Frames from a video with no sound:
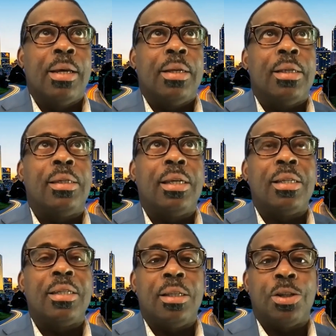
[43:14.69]

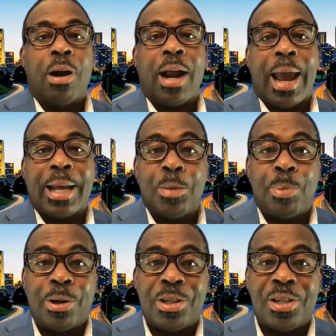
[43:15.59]
citizens are
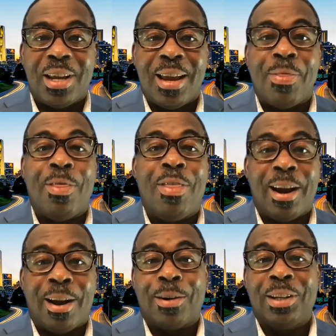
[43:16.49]
experts in
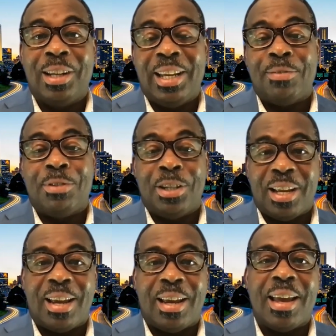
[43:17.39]
their lived
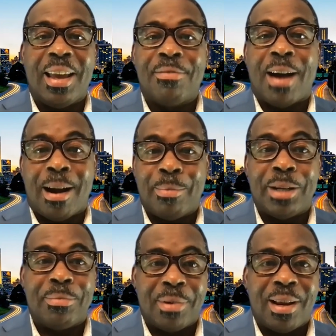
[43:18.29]
environment
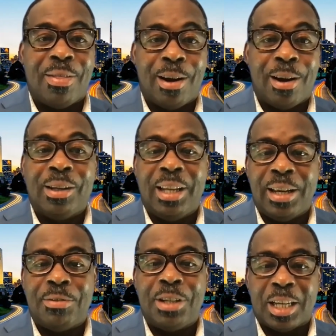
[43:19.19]
and their
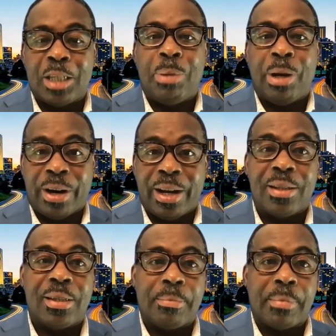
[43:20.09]
lived
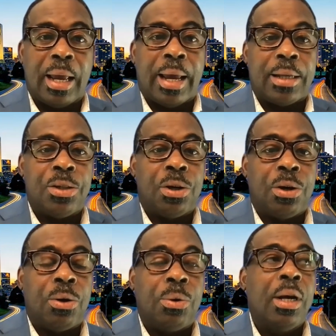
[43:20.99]
experience. And
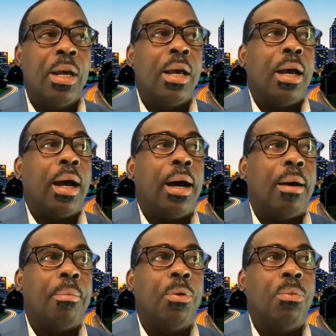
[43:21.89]
so
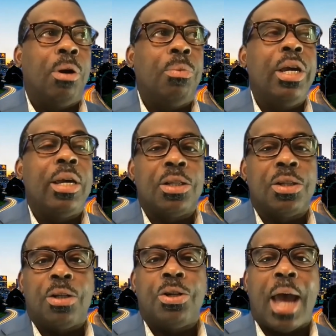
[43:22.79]
when we can
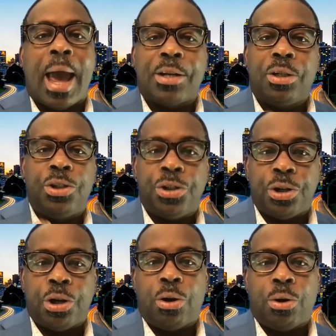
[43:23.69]
start to actually
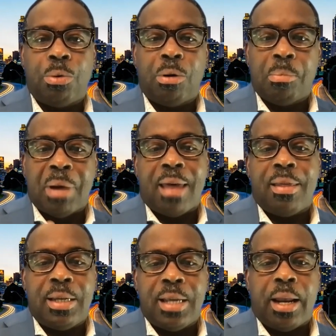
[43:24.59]
show by the
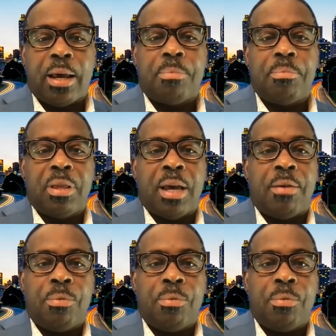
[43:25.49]
data that